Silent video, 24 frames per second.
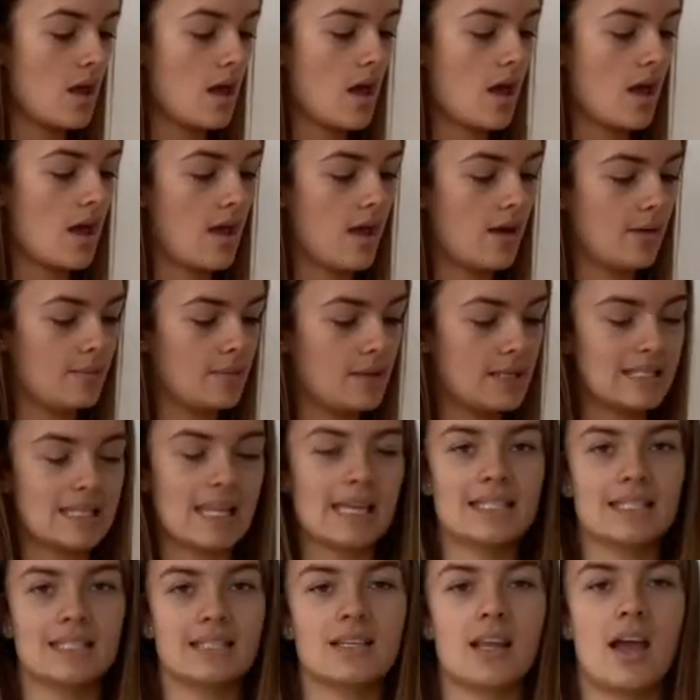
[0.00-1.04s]
because they
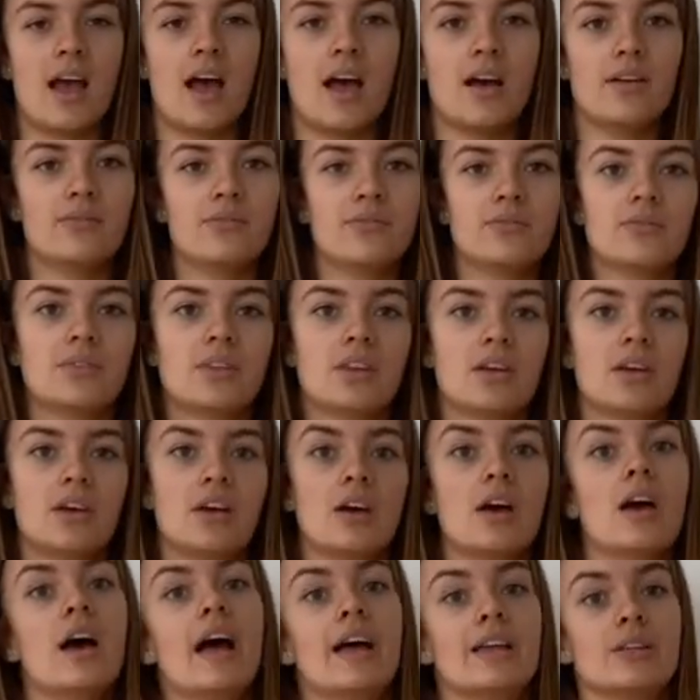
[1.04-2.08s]
didn't have
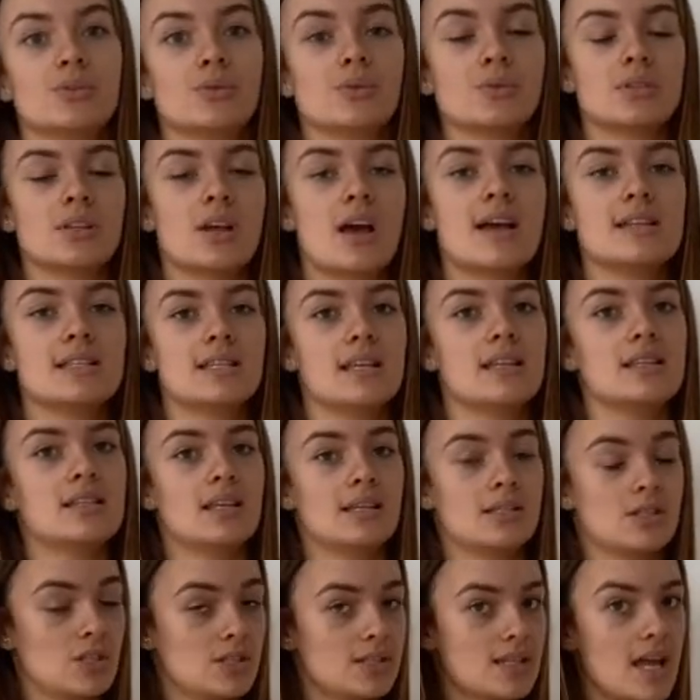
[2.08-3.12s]
the actual sizes, it
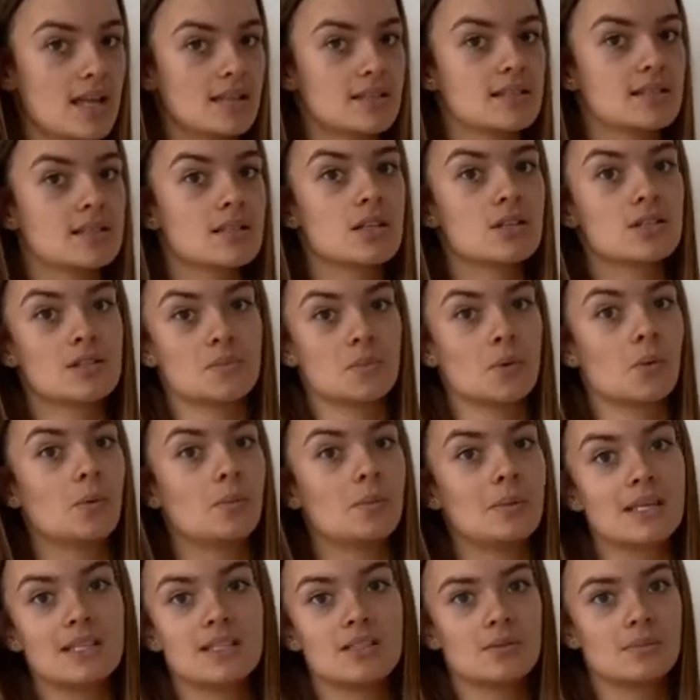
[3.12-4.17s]
just had small,
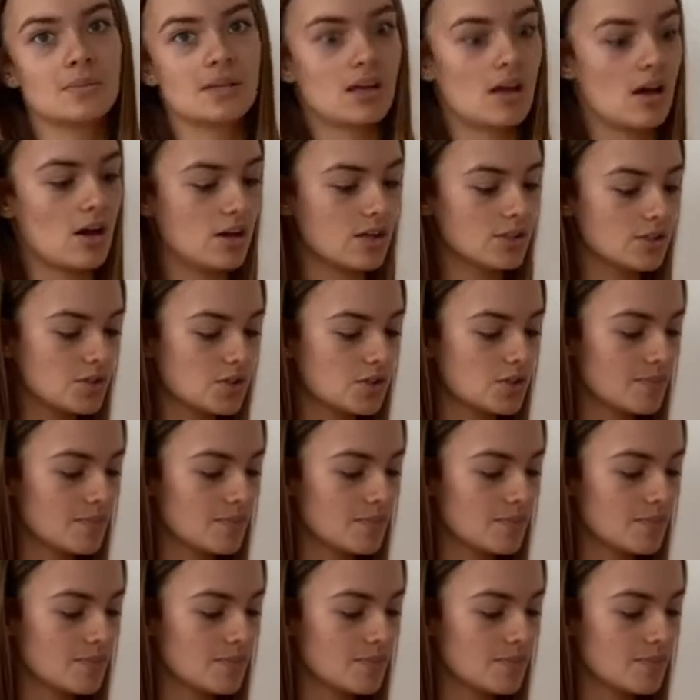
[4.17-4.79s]
medium and large.